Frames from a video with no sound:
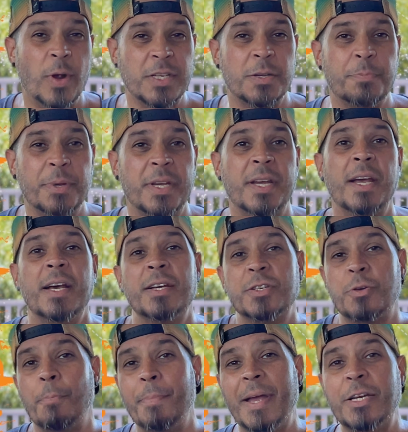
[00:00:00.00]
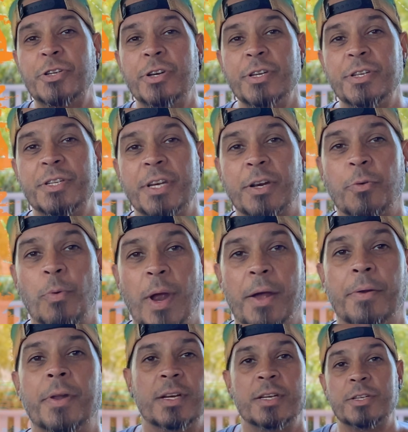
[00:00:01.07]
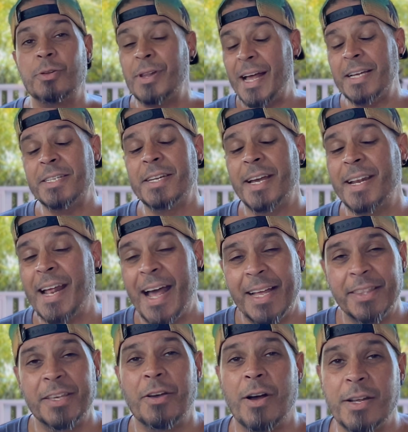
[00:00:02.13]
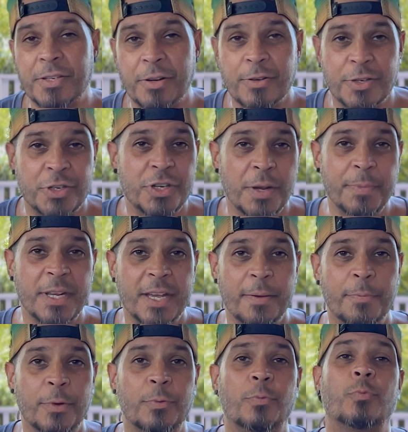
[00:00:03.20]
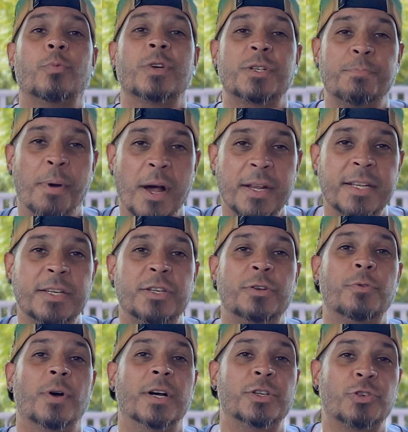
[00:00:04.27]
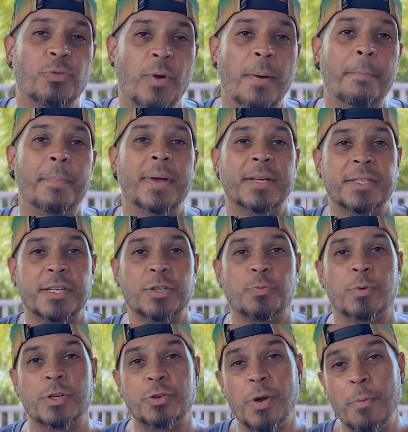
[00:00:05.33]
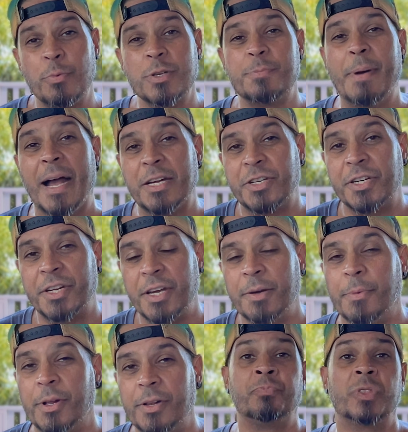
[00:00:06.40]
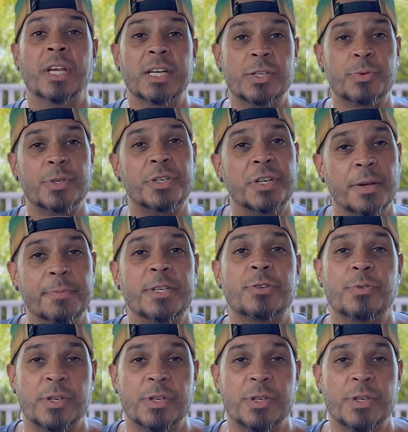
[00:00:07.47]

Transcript: recipe. So make sure you stick around. So last night at the Oscars, Jimmy Kimmel responded to a Trump message where Trump was bashing Kimmel. This was Jimmy's